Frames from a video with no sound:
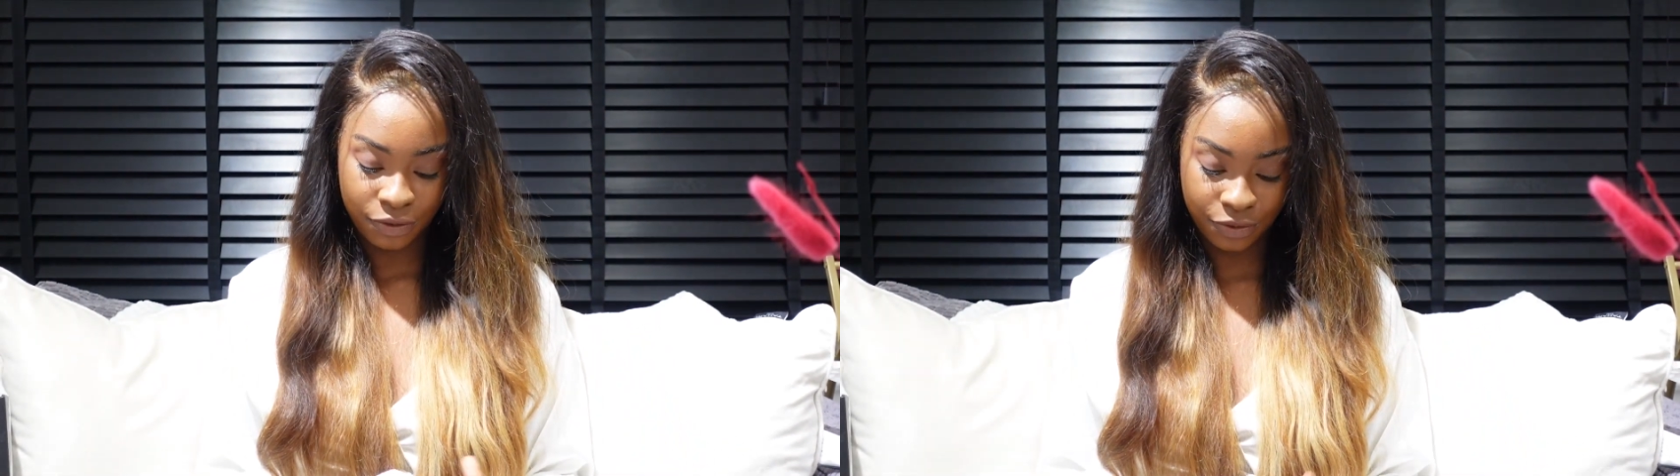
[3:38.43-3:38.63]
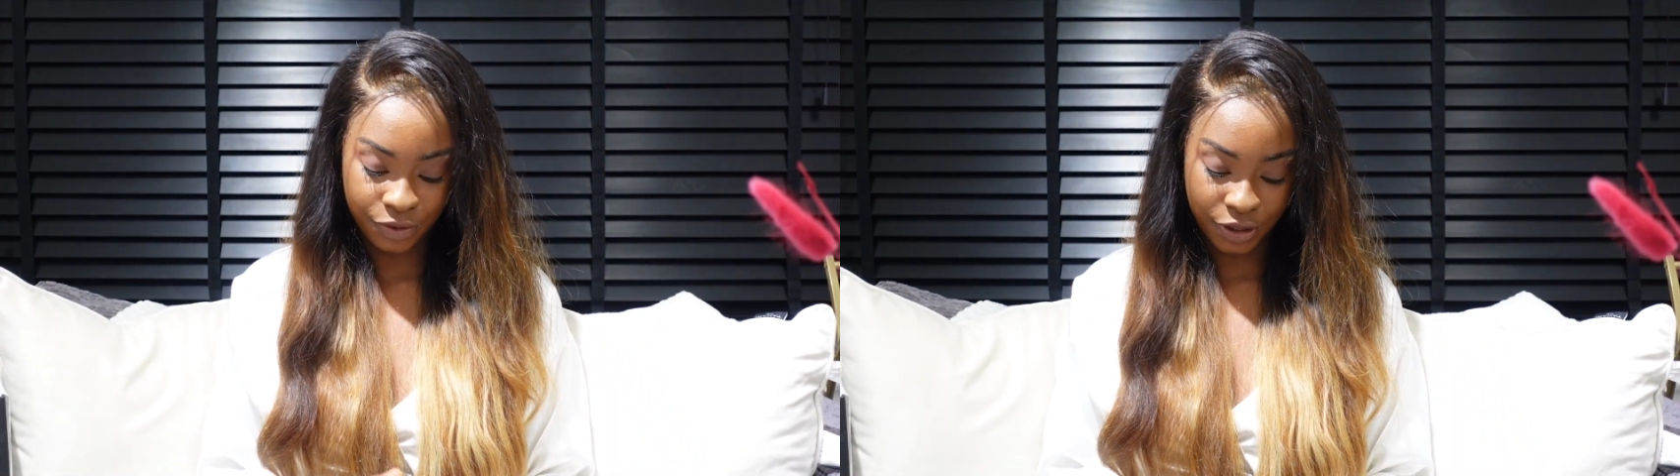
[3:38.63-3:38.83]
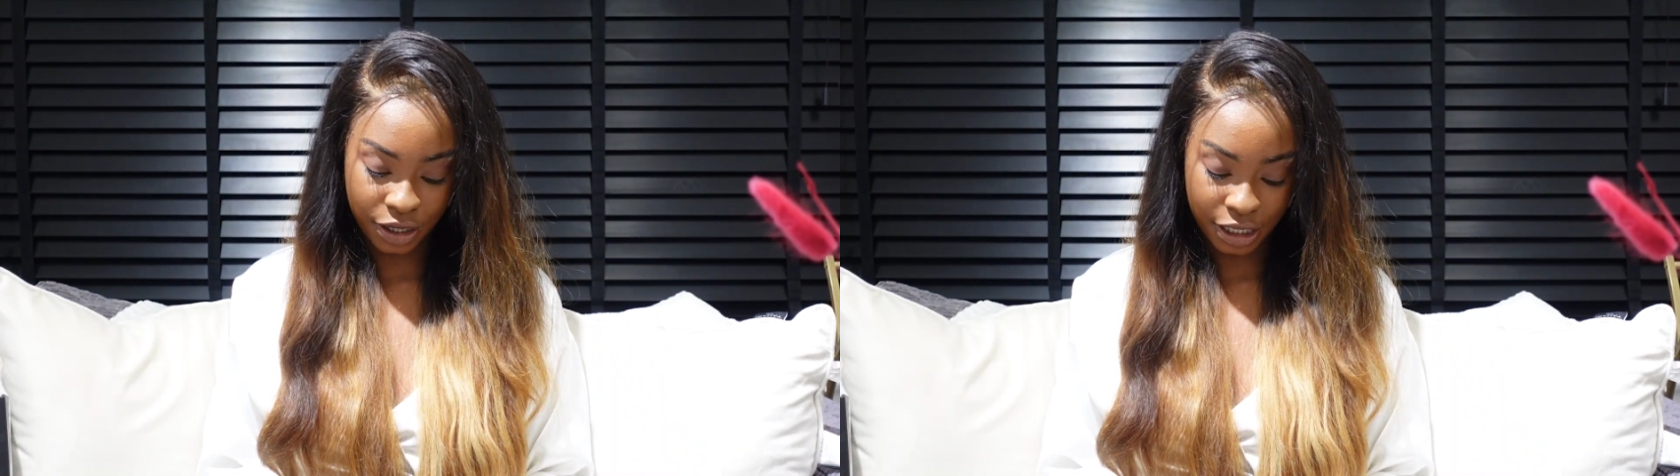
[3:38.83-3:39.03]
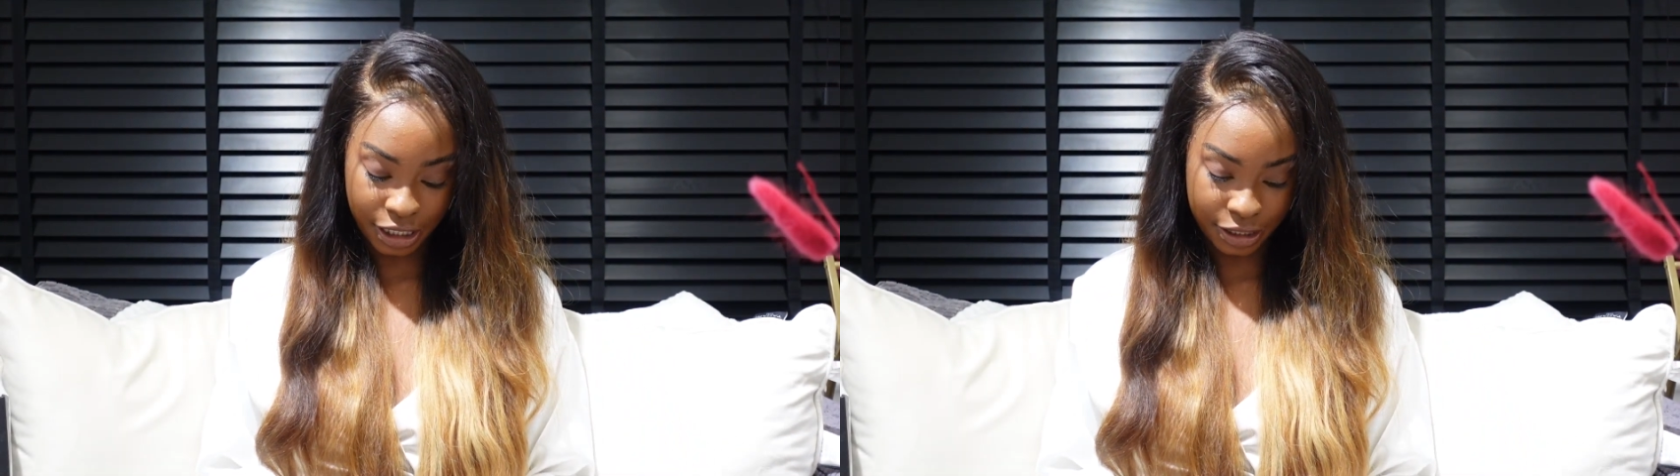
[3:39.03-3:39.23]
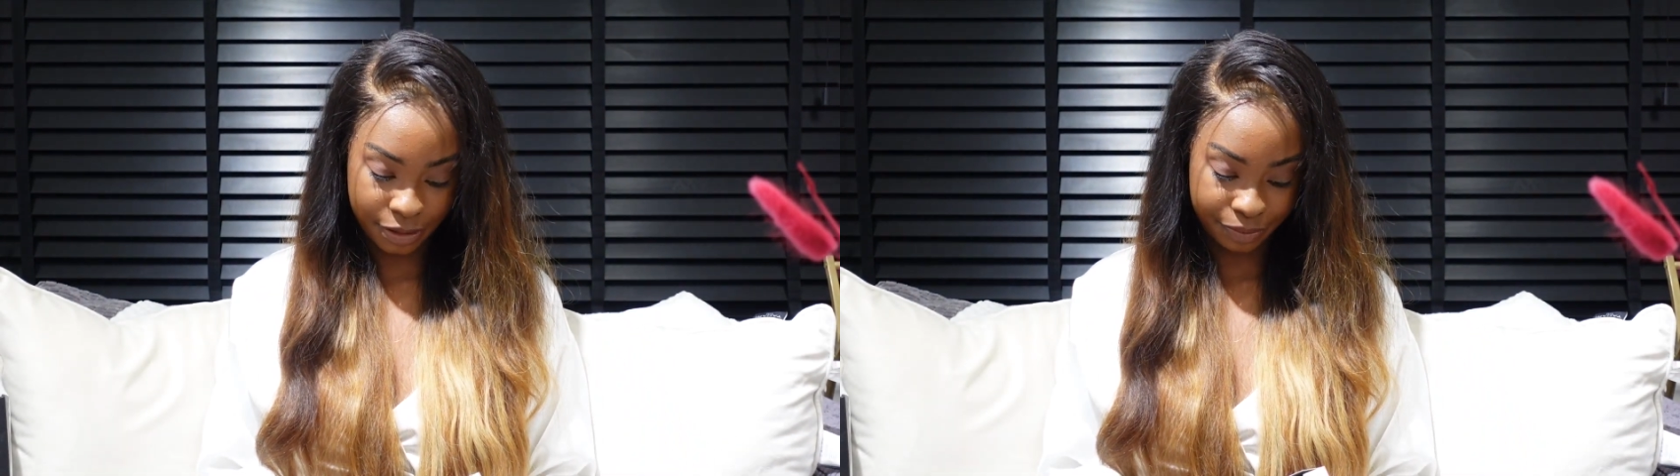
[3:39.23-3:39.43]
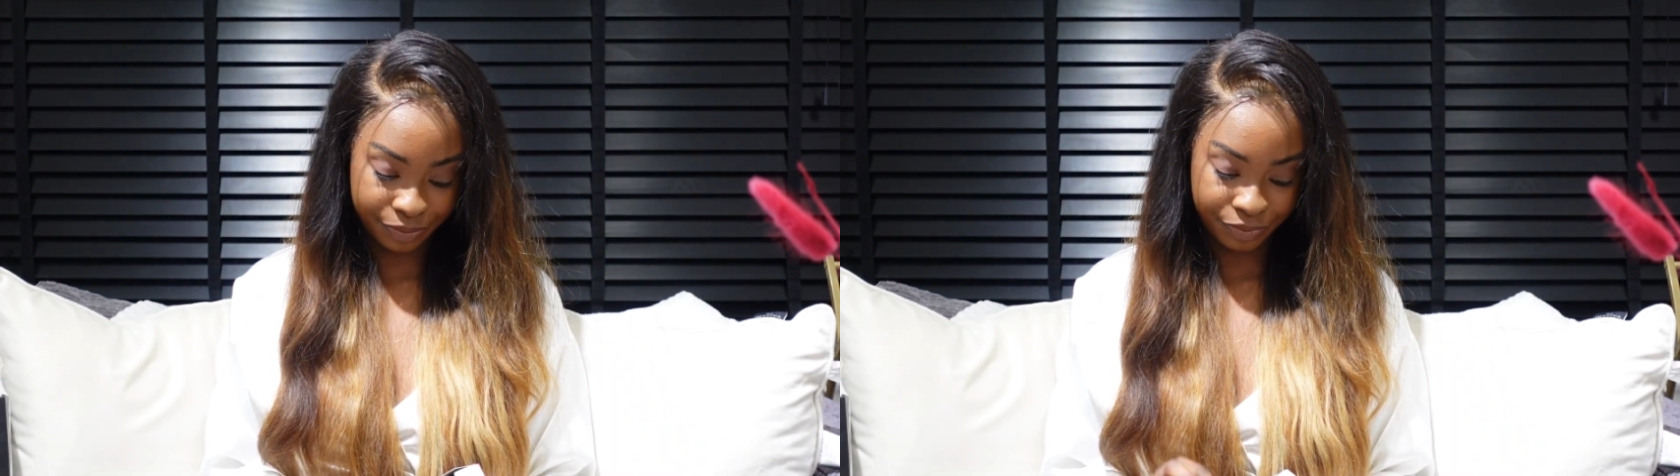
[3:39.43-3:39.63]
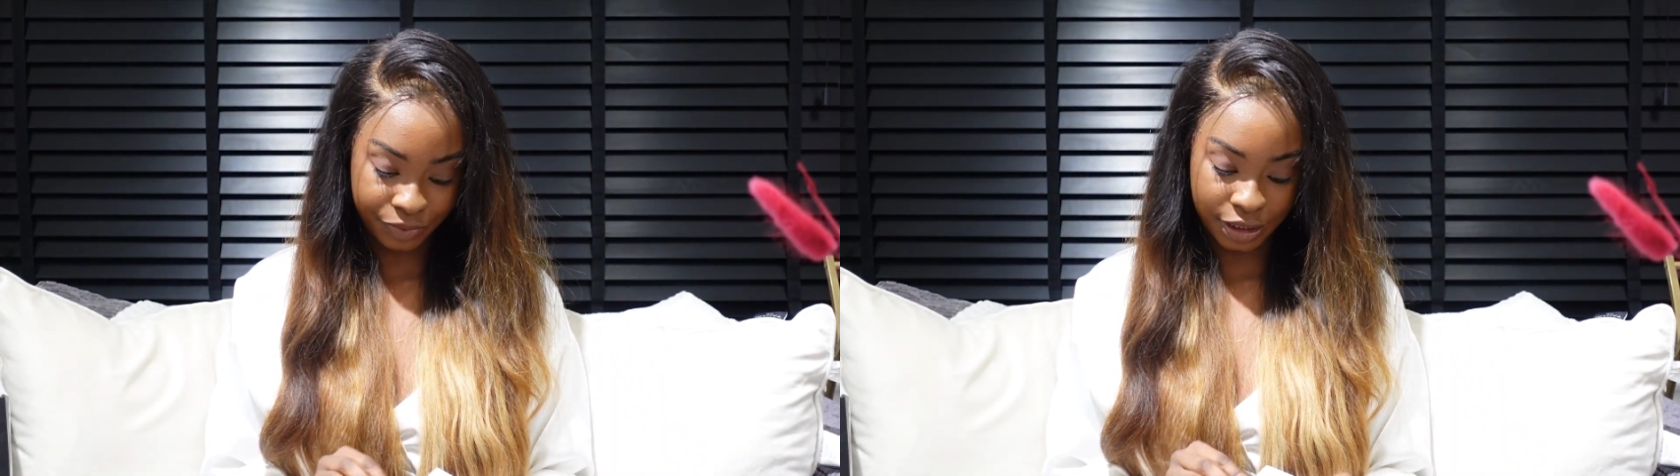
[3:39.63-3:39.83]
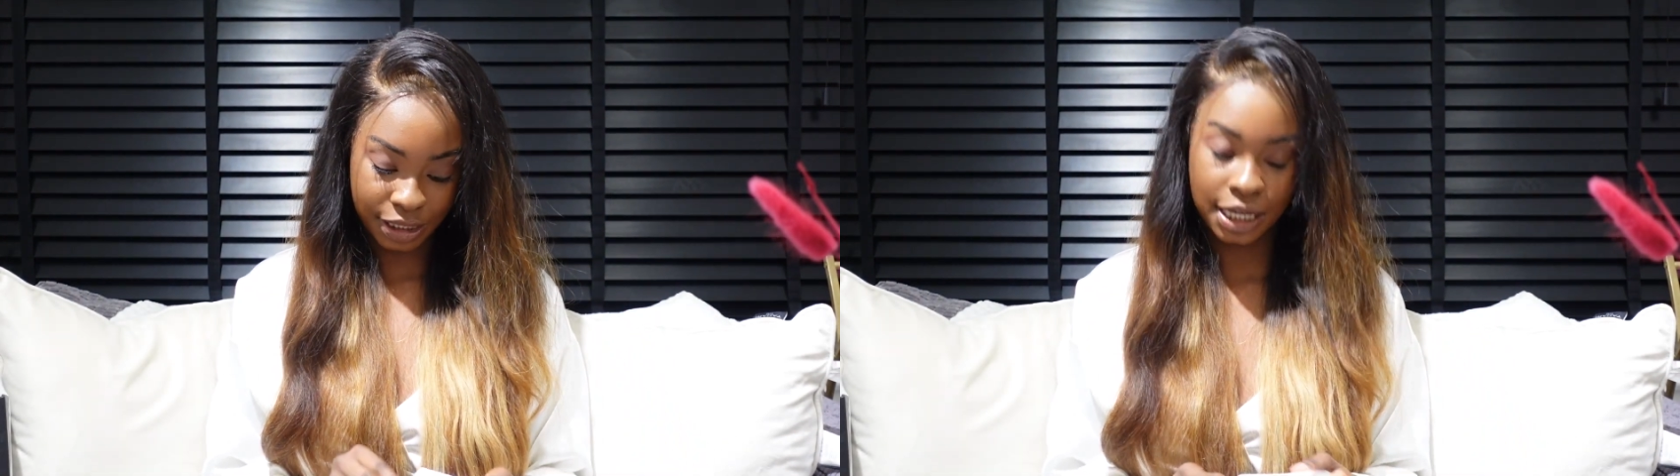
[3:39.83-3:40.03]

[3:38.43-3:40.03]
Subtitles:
from